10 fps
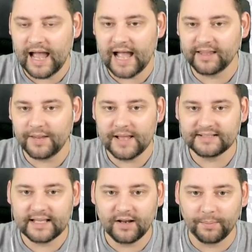How did I
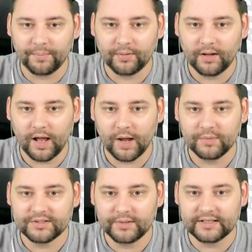mess that up? I
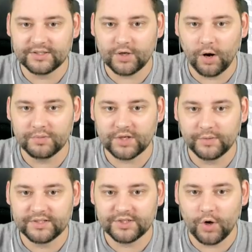was doing it. So, I was
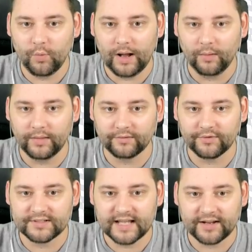going so well then
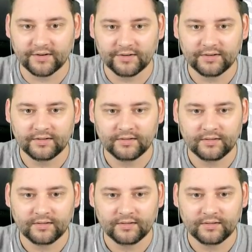for a second.